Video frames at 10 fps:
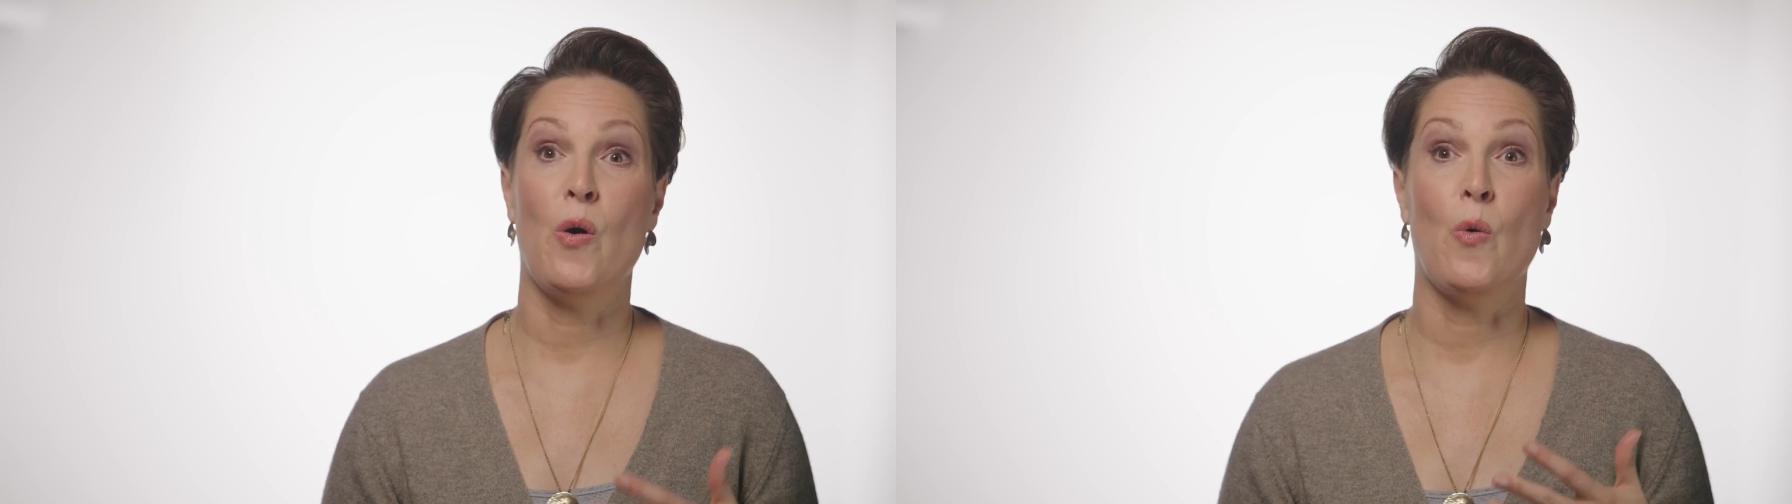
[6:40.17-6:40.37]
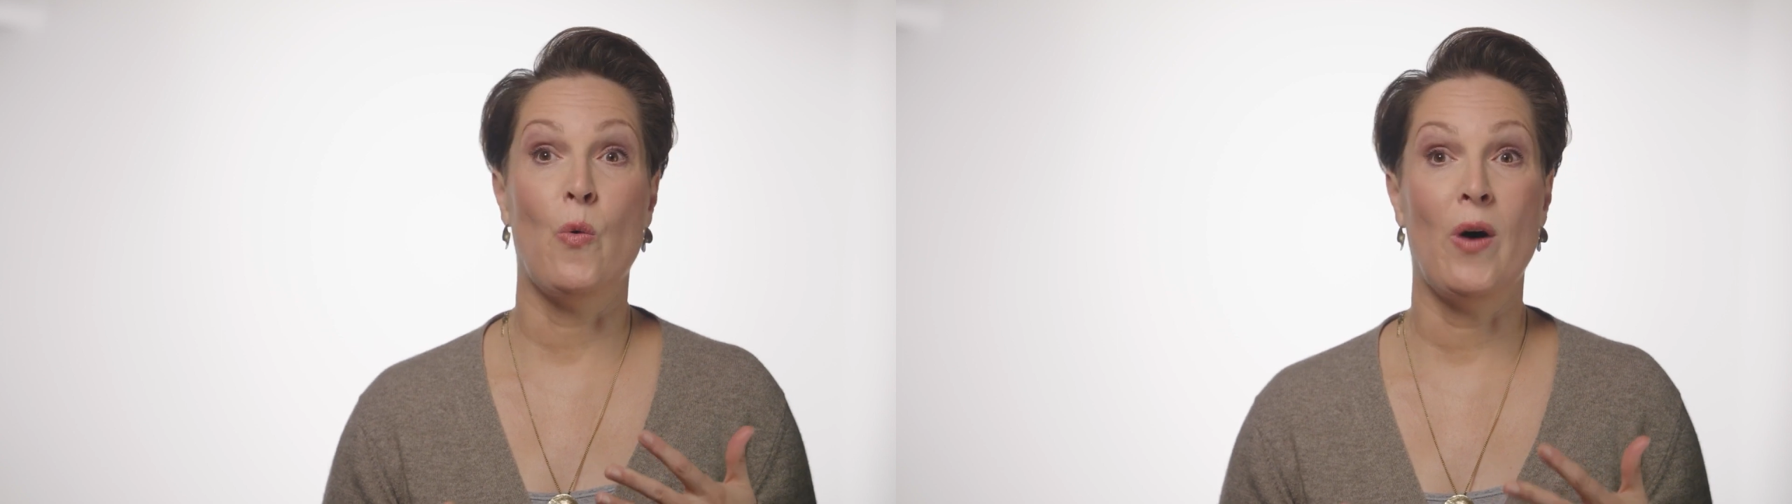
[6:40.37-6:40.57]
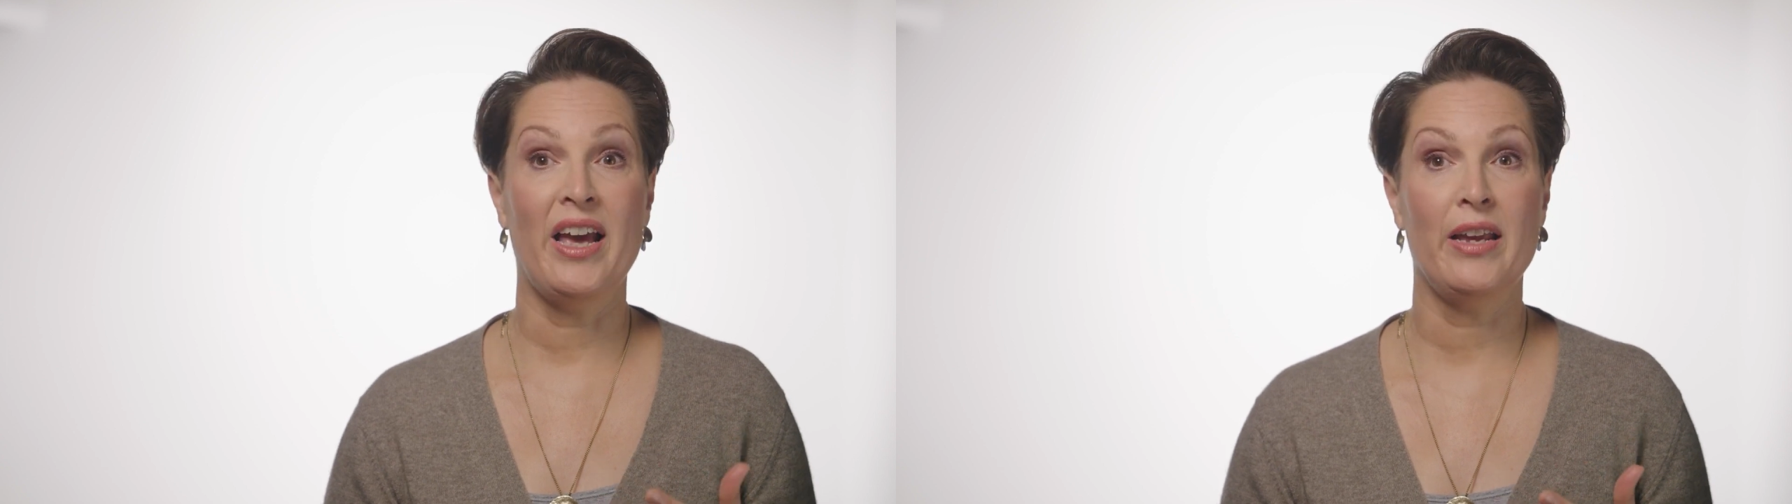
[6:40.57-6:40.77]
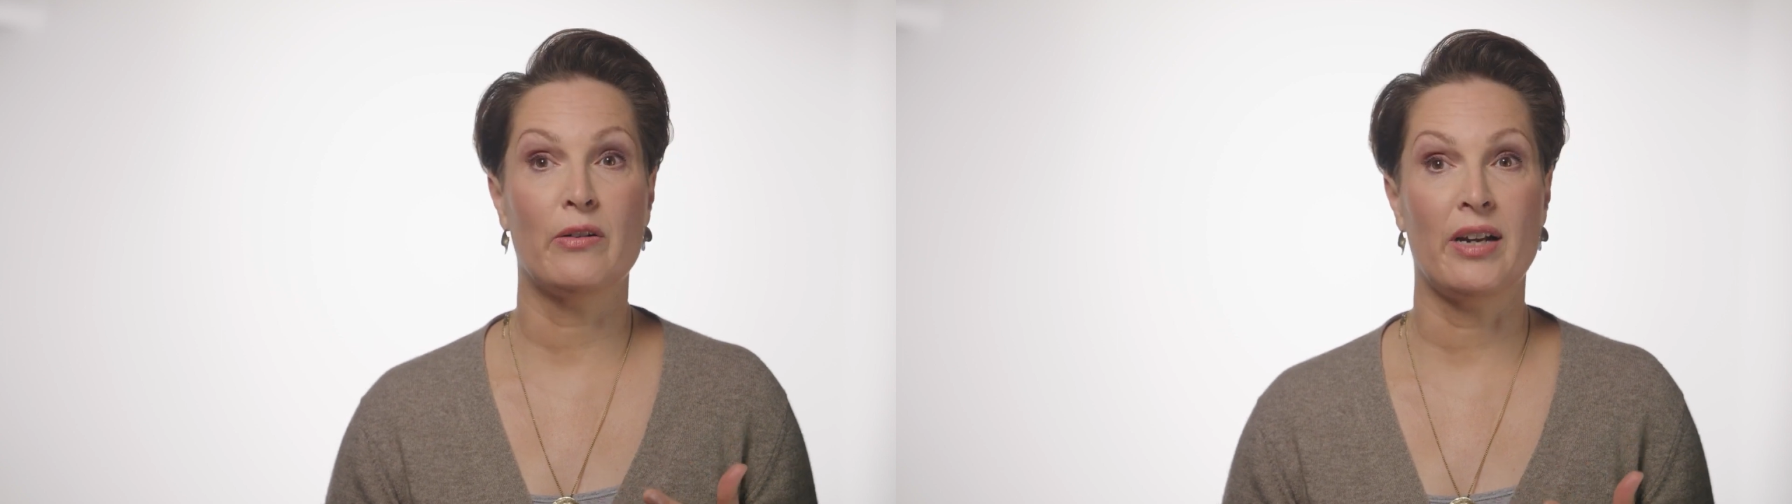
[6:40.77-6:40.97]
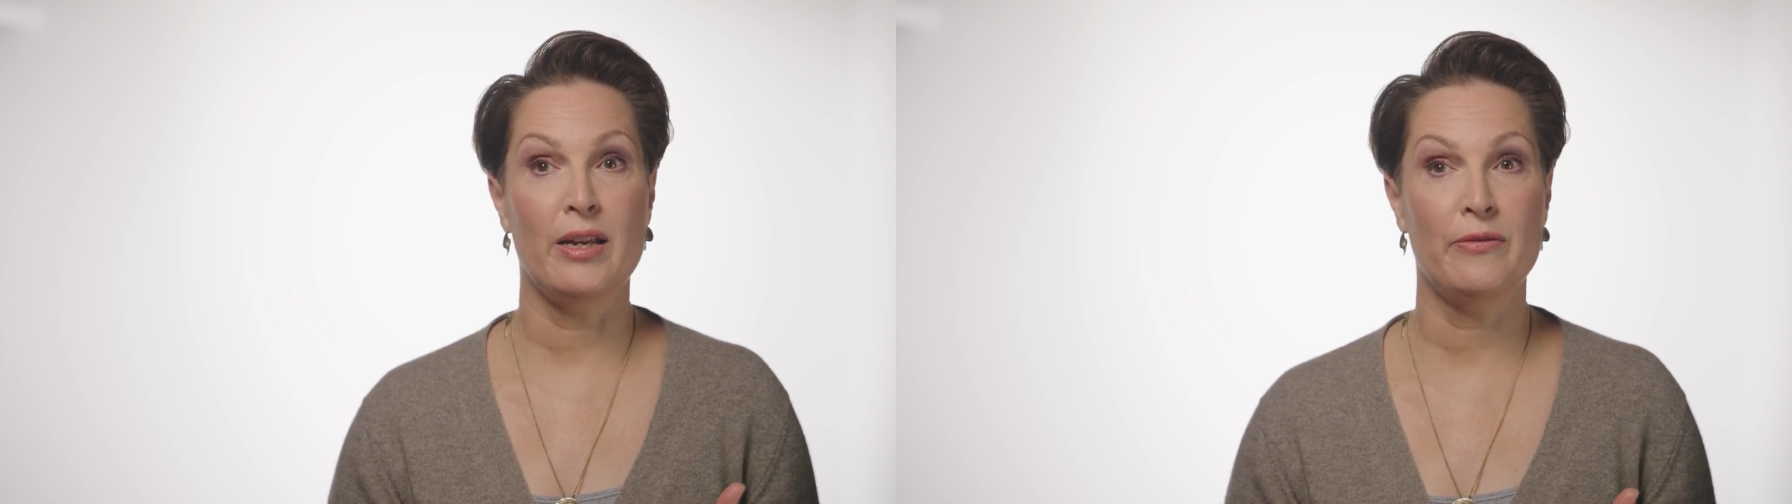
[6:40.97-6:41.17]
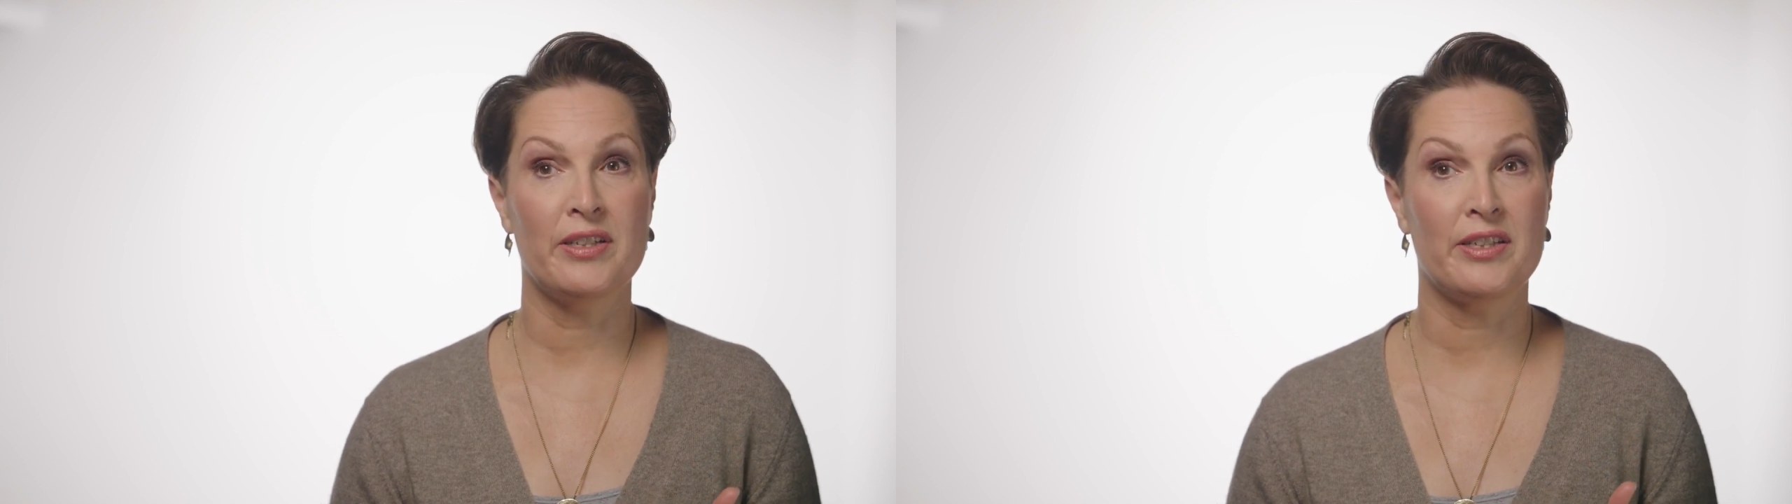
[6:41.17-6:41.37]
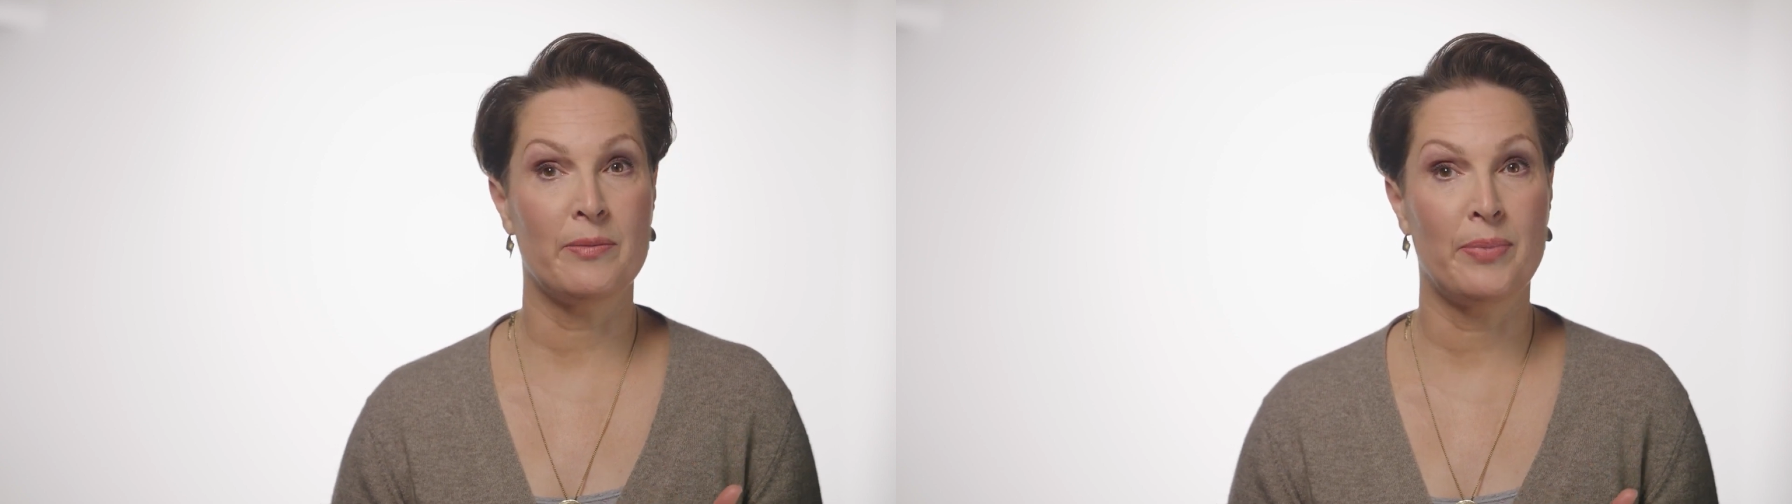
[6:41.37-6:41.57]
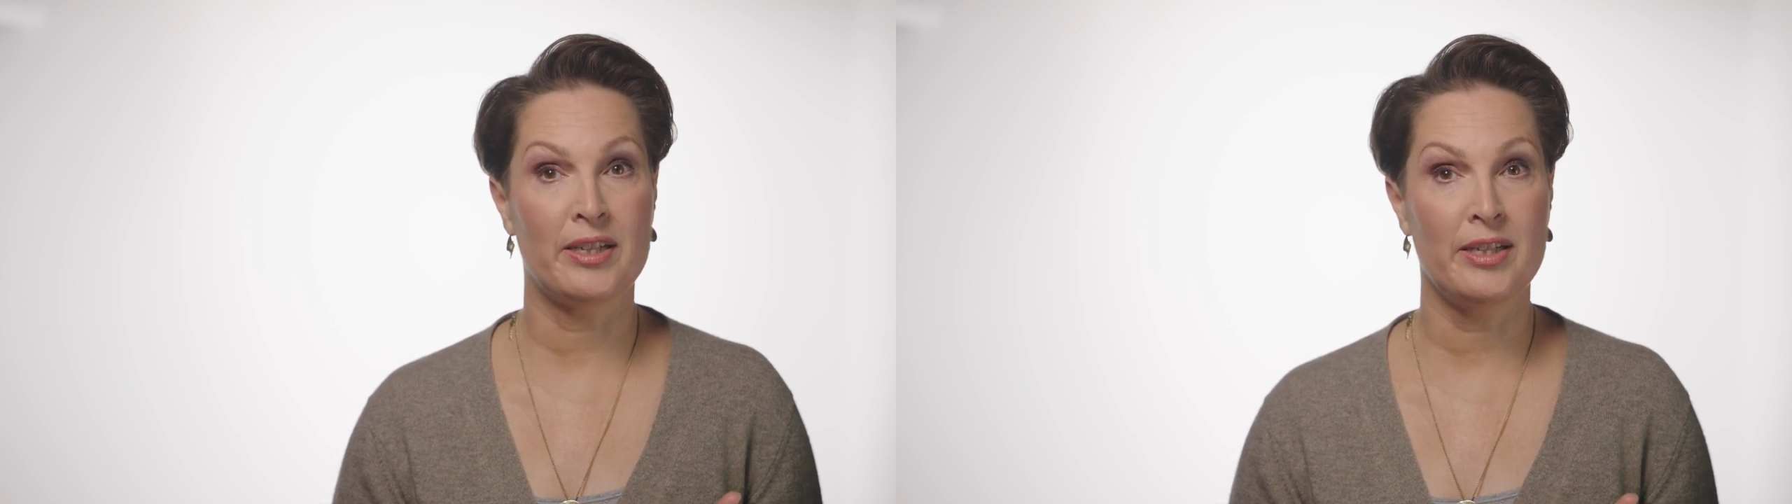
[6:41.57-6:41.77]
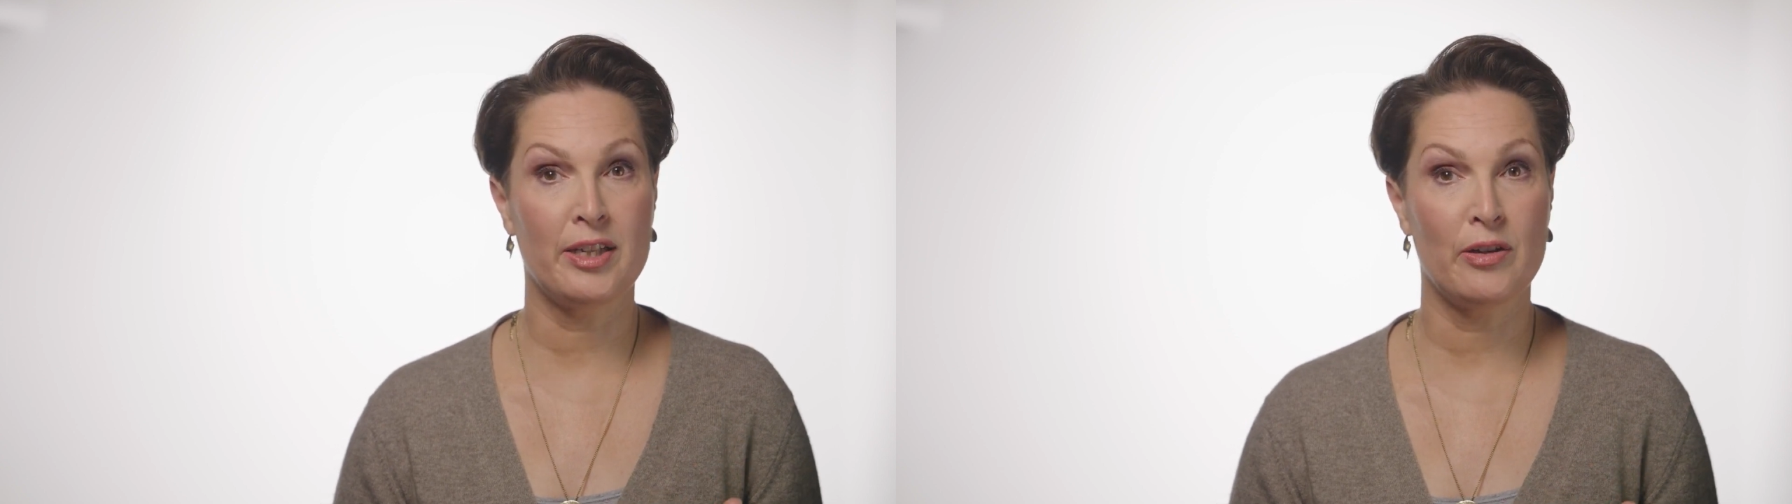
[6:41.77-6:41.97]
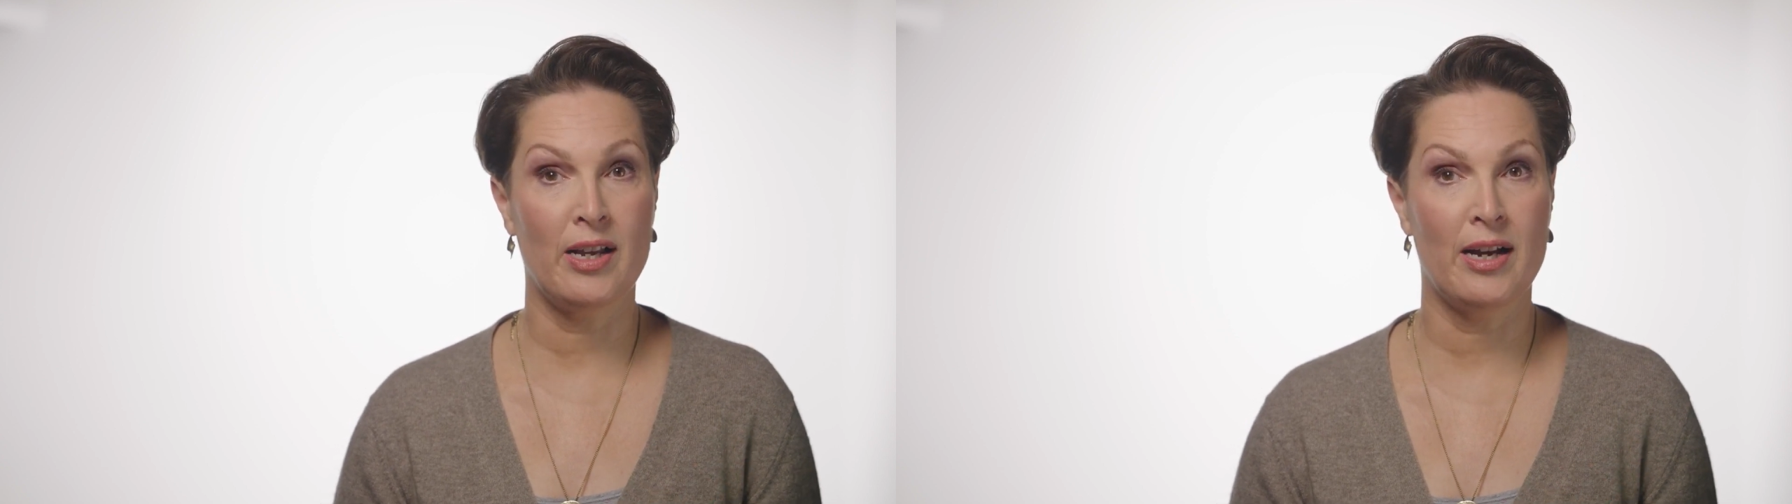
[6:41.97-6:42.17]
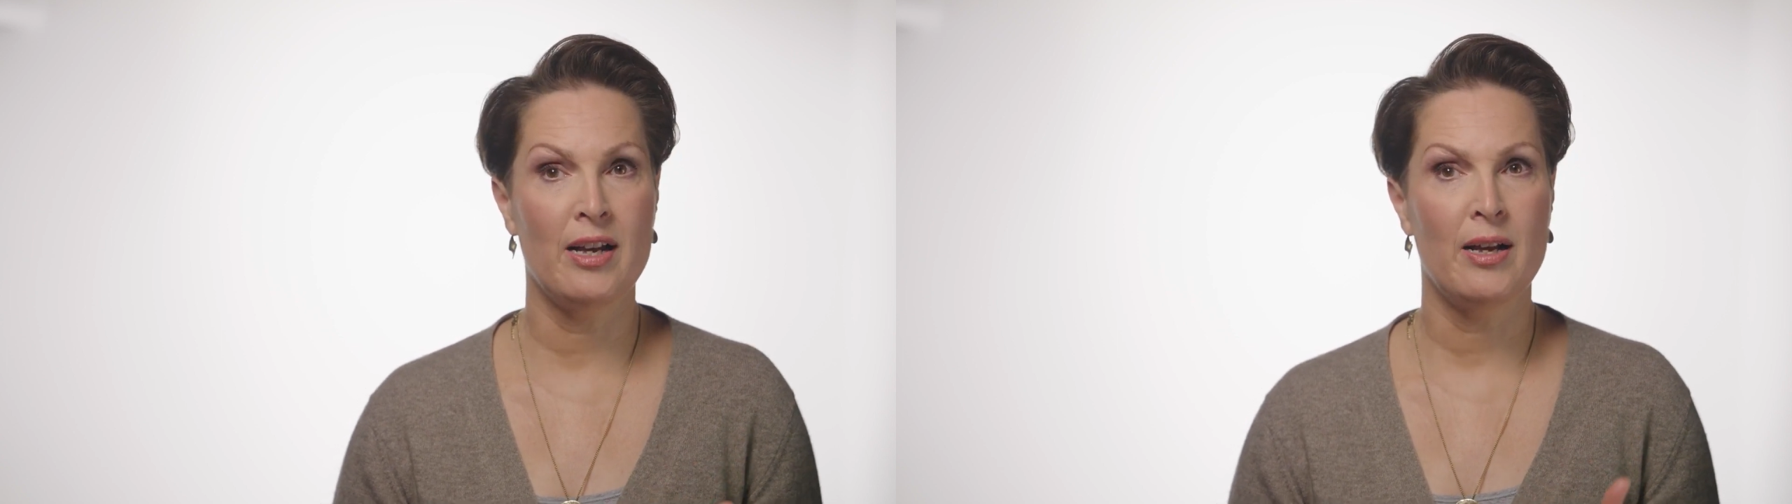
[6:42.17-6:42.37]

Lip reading: why ravens in particular